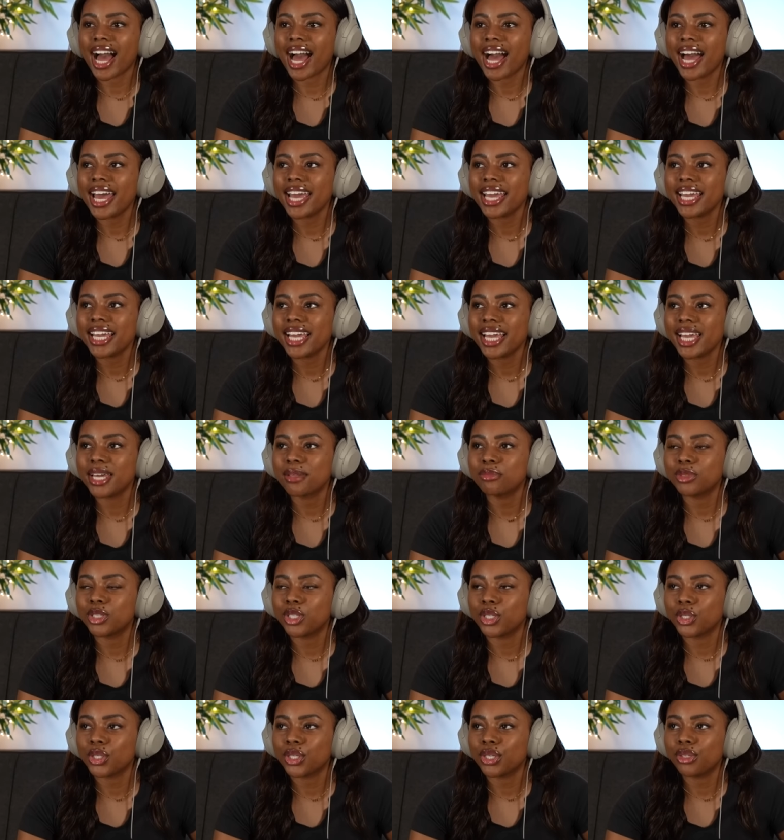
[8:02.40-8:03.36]
I am
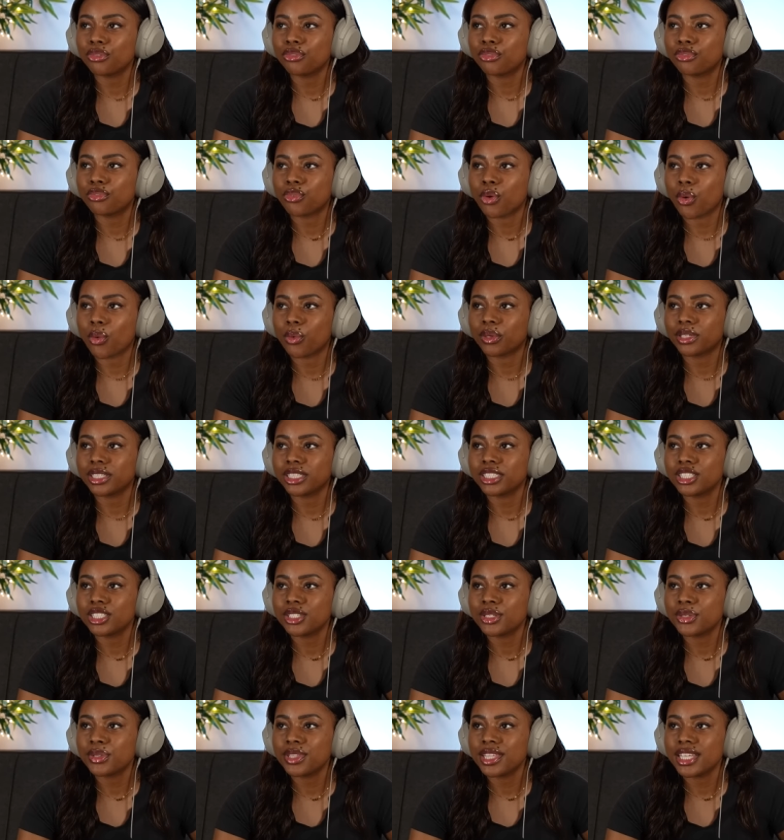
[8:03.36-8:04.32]
looking
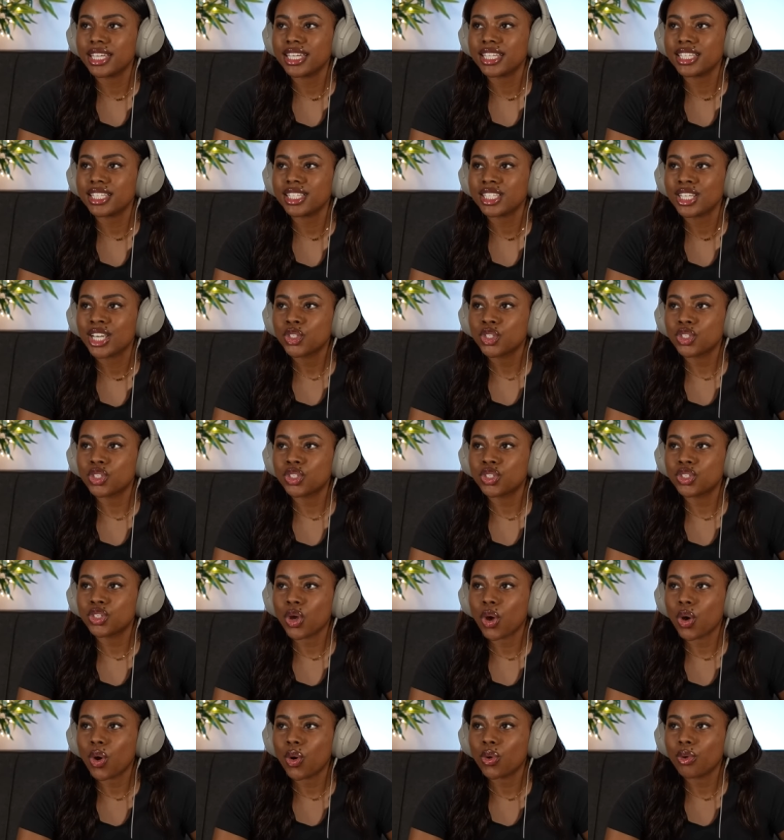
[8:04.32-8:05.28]
forward to this
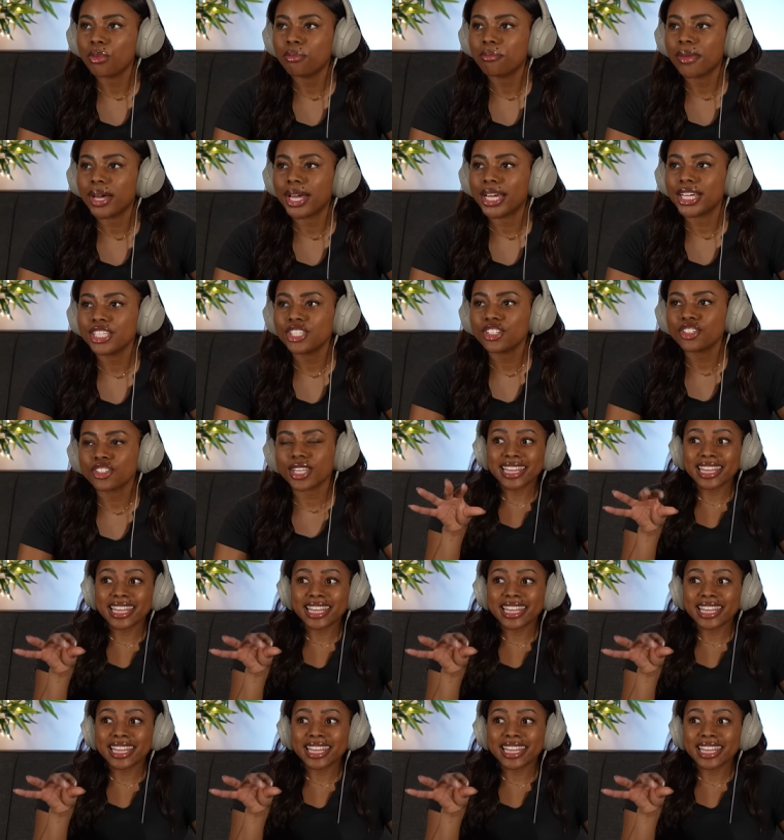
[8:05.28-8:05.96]
so much.